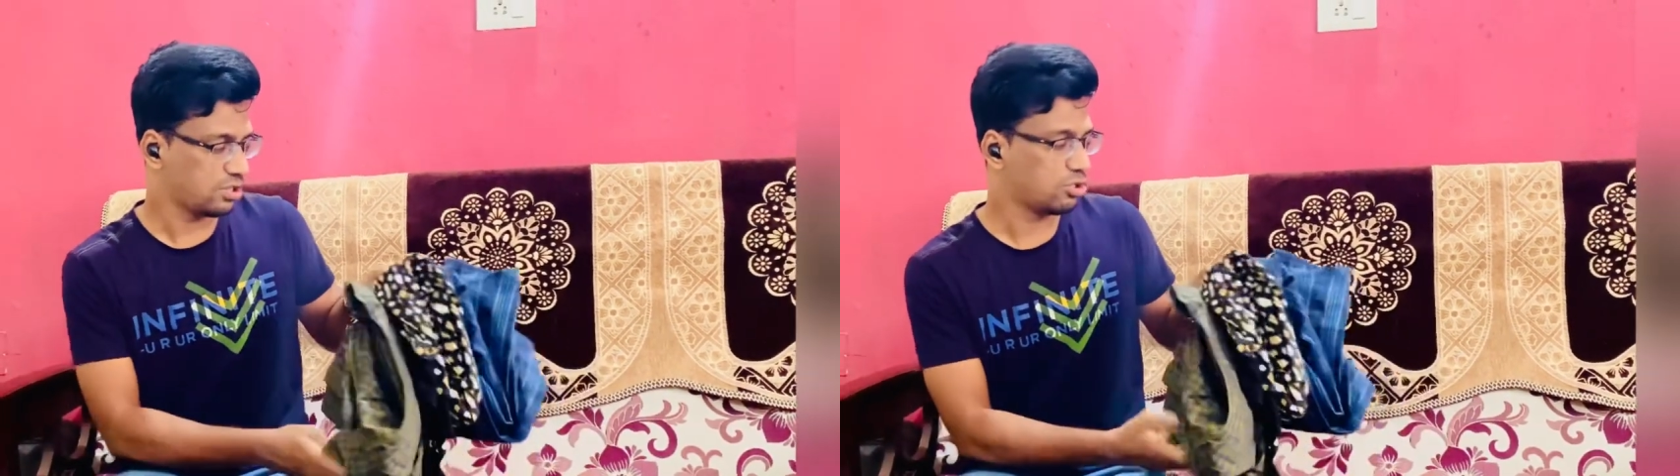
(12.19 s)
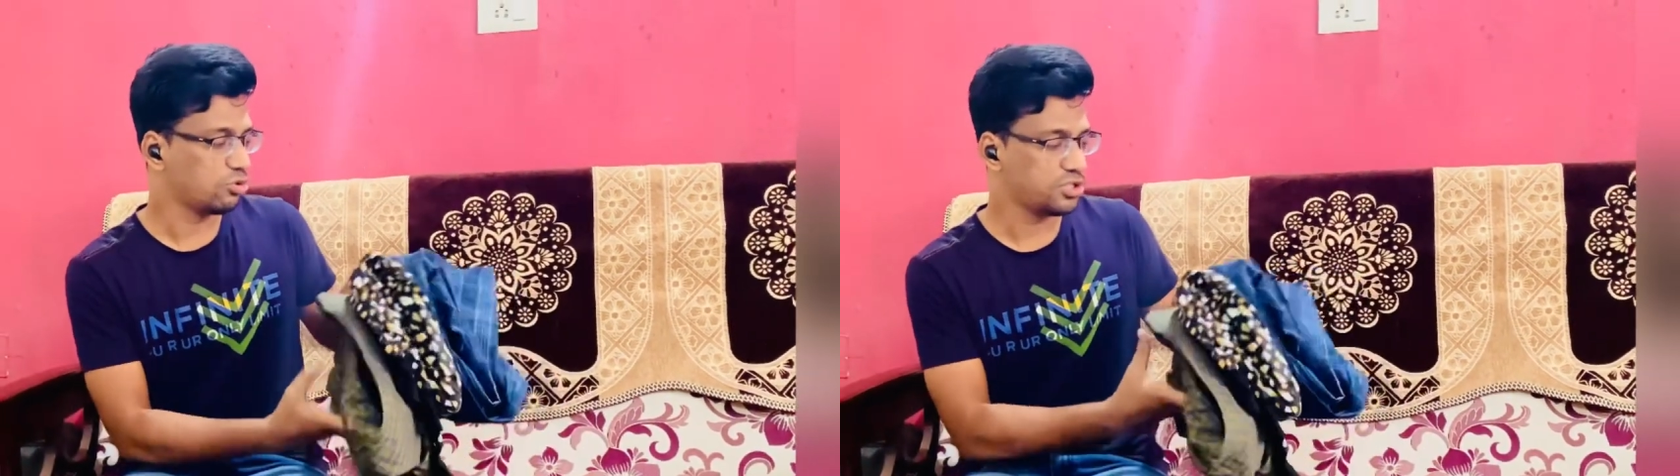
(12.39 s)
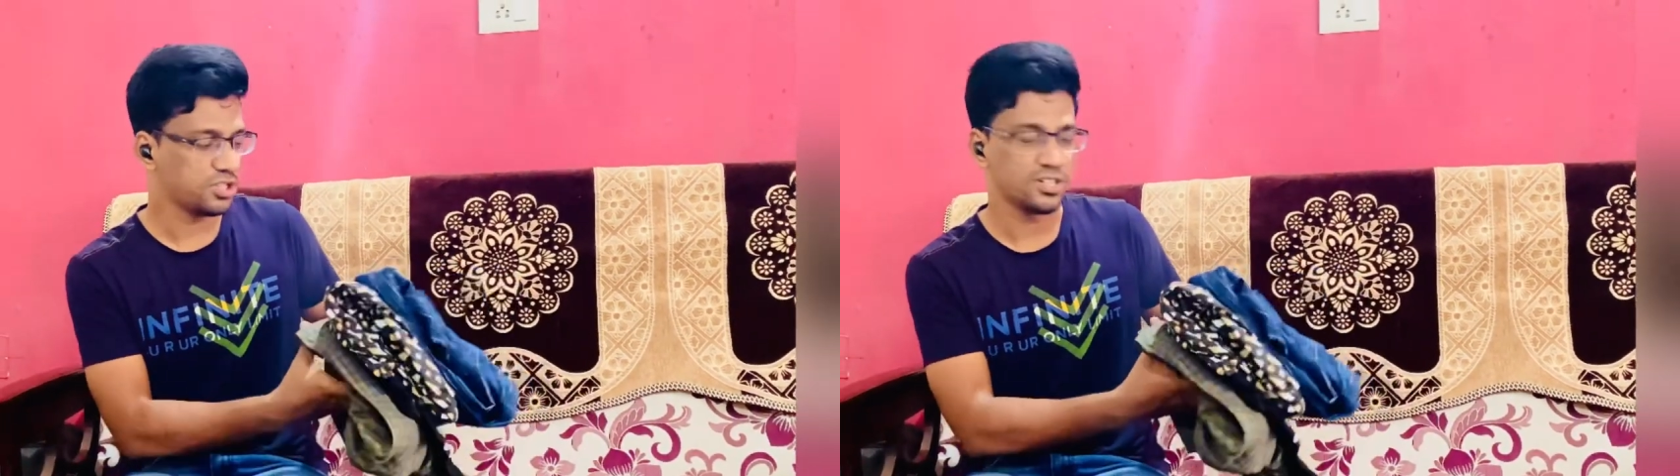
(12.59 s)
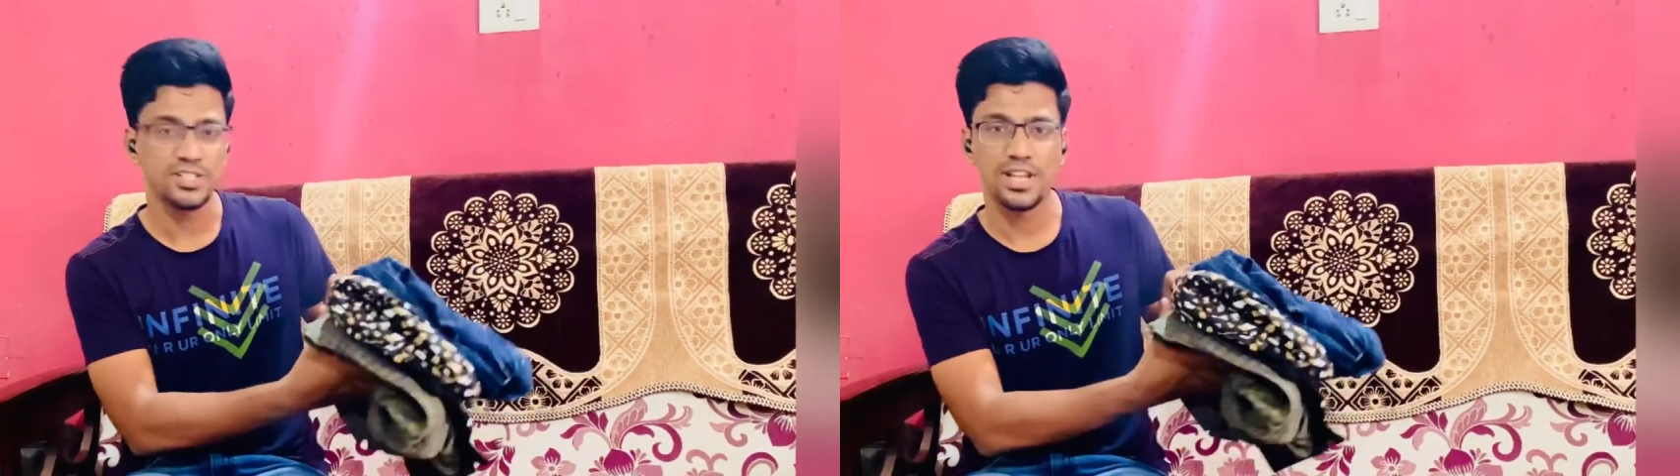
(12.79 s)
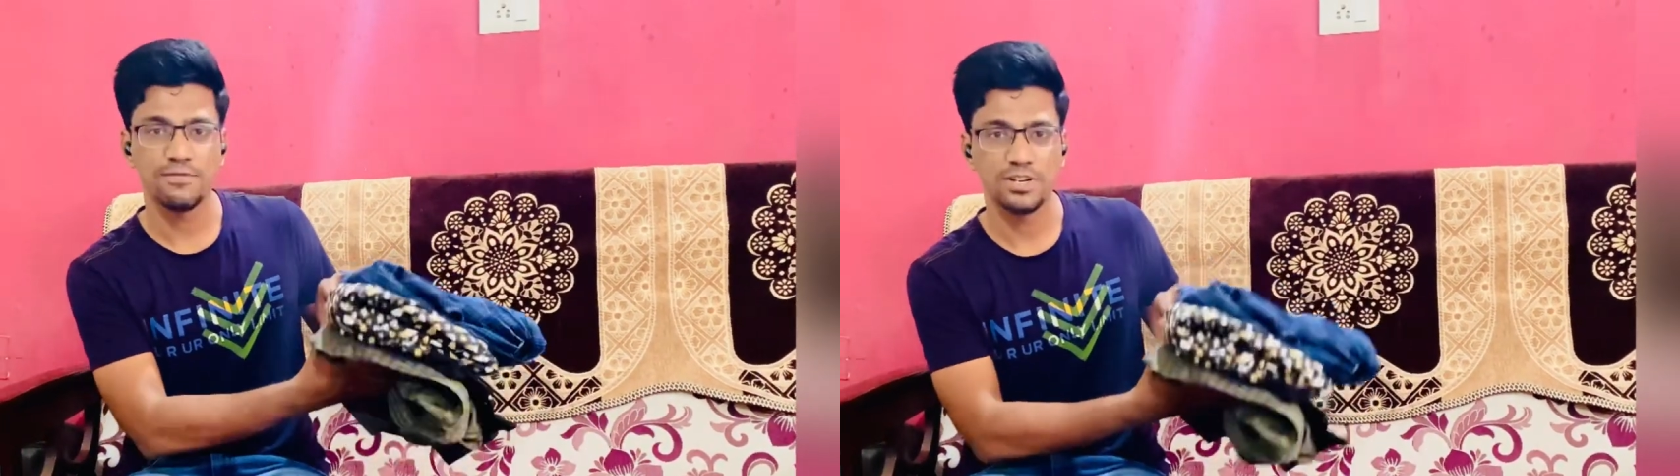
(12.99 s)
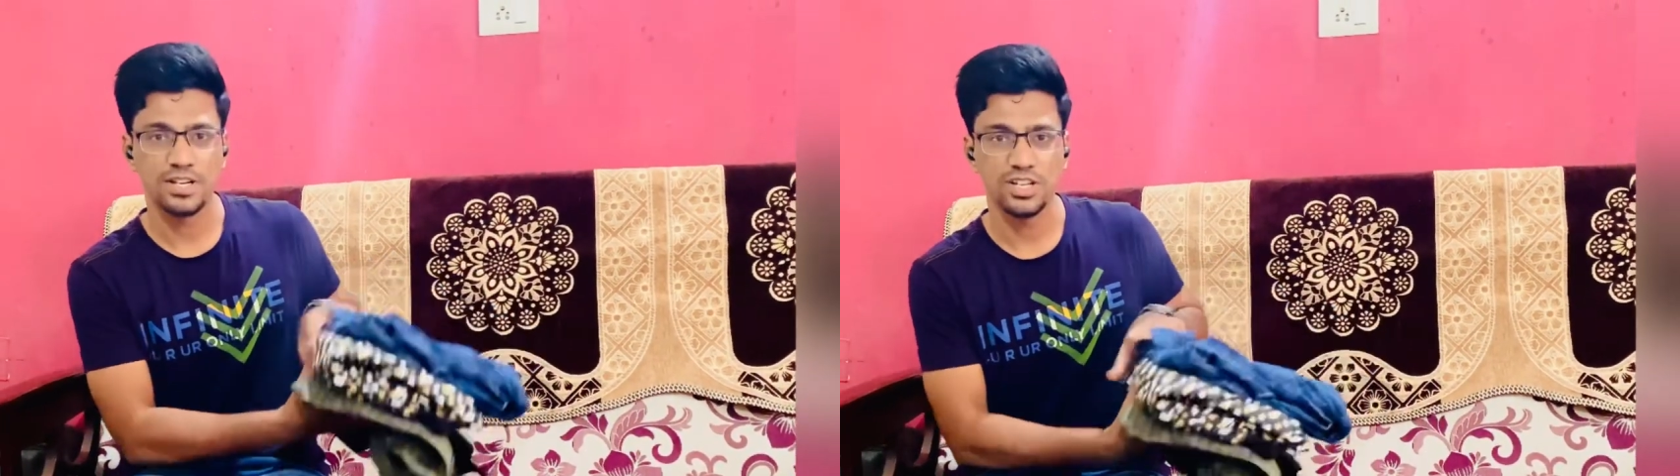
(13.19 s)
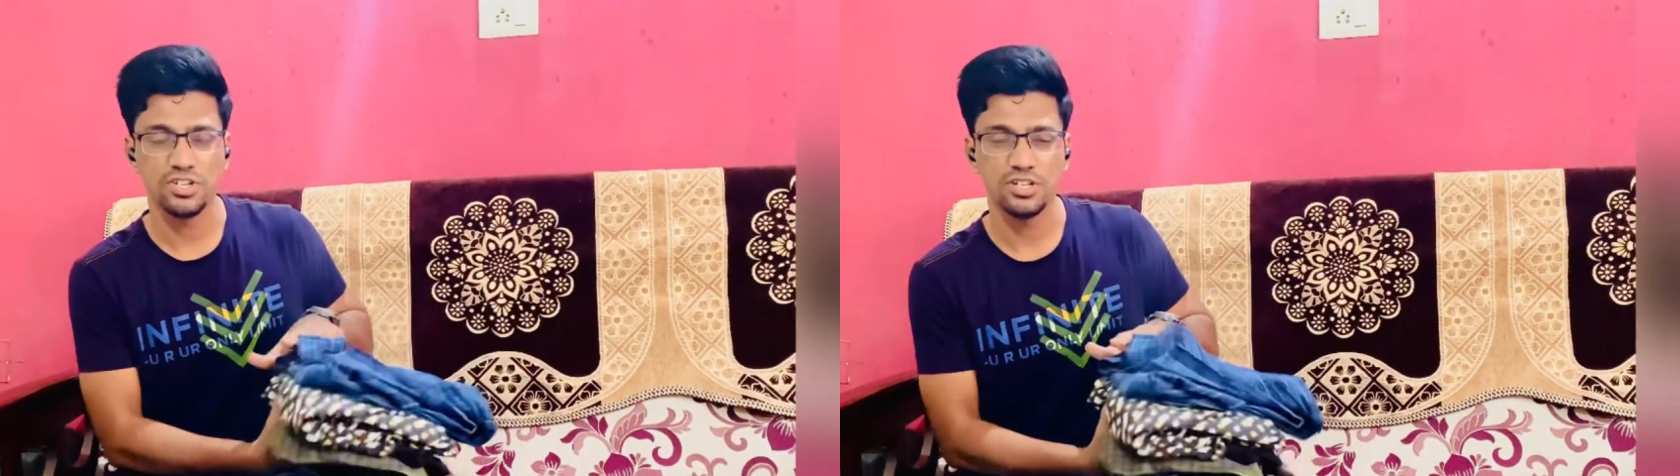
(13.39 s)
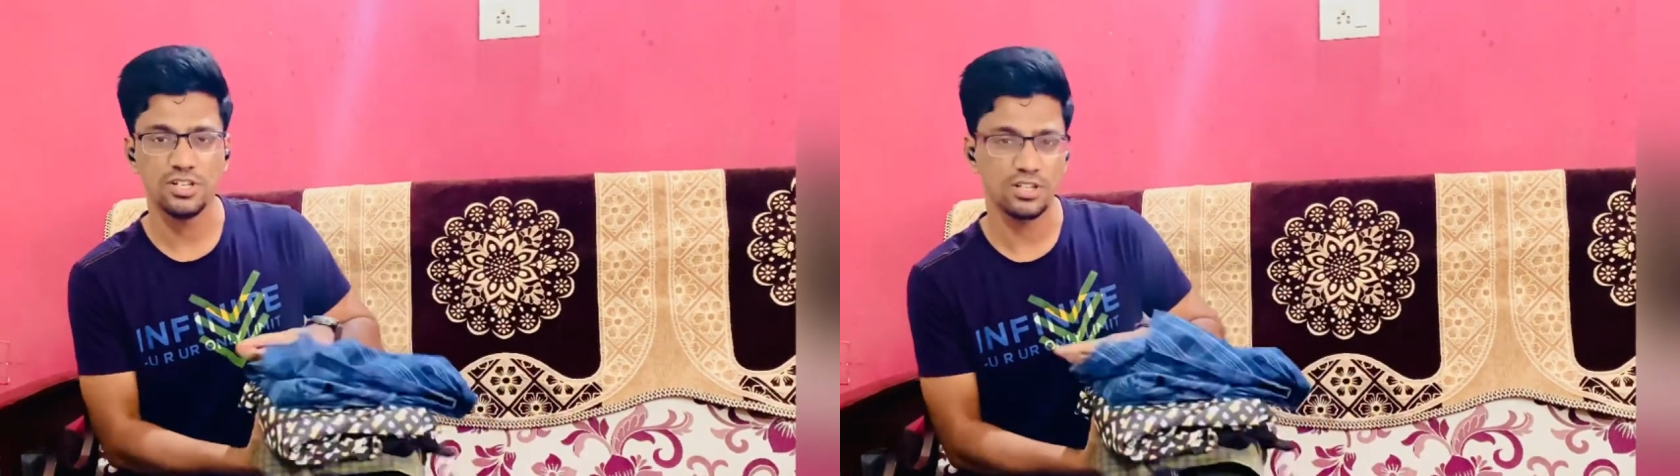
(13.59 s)
two shirts and one
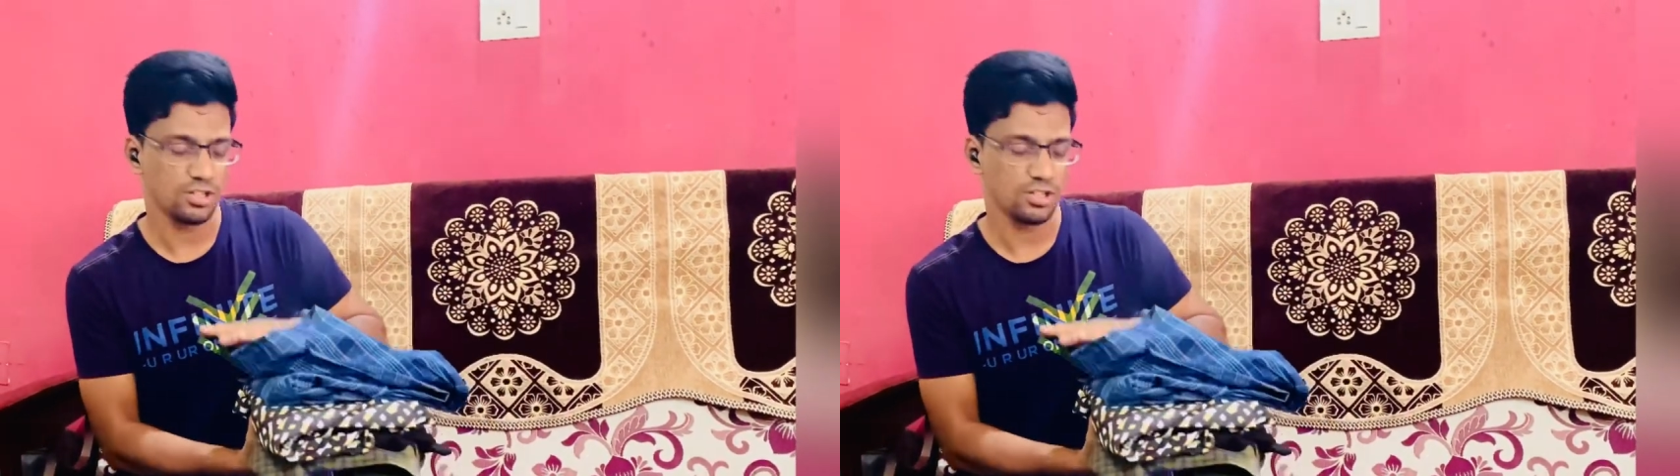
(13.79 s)
t-shirt